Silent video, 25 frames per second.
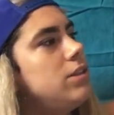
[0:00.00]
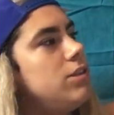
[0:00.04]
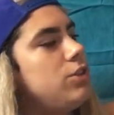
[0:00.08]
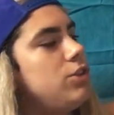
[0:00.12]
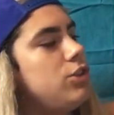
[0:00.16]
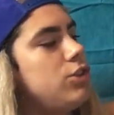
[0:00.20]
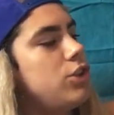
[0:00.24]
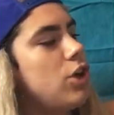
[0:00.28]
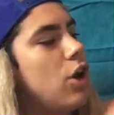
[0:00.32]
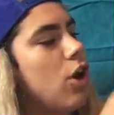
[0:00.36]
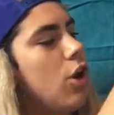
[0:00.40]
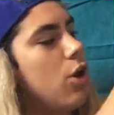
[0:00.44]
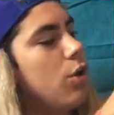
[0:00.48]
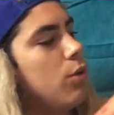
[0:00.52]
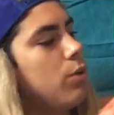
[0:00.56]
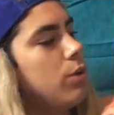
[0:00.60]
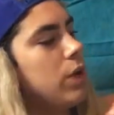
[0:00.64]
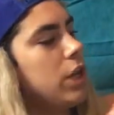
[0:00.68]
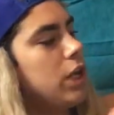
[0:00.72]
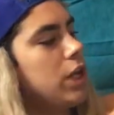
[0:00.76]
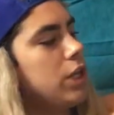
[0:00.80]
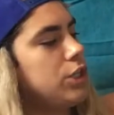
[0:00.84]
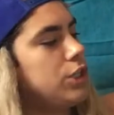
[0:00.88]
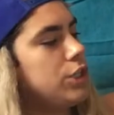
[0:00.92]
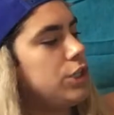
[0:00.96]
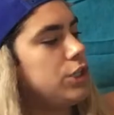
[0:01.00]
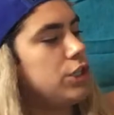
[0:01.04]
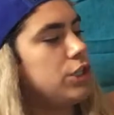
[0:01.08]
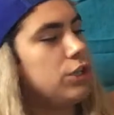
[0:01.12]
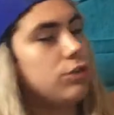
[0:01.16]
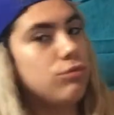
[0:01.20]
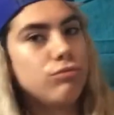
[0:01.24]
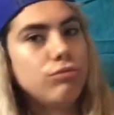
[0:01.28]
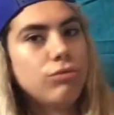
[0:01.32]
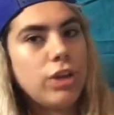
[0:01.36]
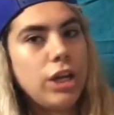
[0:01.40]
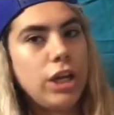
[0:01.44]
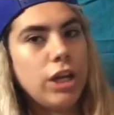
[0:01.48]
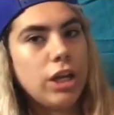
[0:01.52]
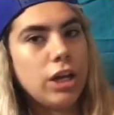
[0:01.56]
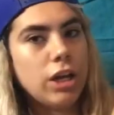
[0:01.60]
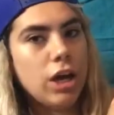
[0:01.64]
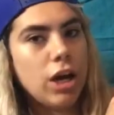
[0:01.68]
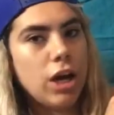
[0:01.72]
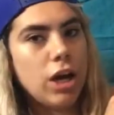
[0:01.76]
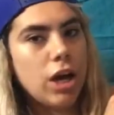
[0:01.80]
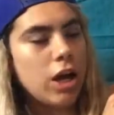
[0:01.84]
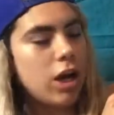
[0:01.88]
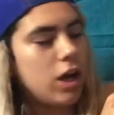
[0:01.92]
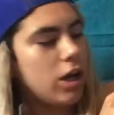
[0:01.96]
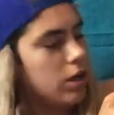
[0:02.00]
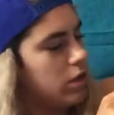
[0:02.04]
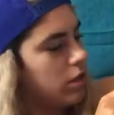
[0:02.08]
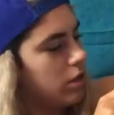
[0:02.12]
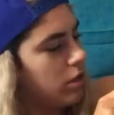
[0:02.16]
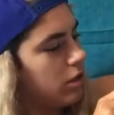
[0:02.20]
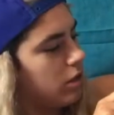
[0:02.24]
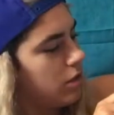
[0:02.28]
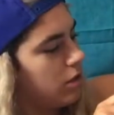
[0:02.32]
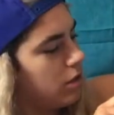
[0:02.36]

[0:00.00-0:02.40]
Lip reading: Zoe, Serena.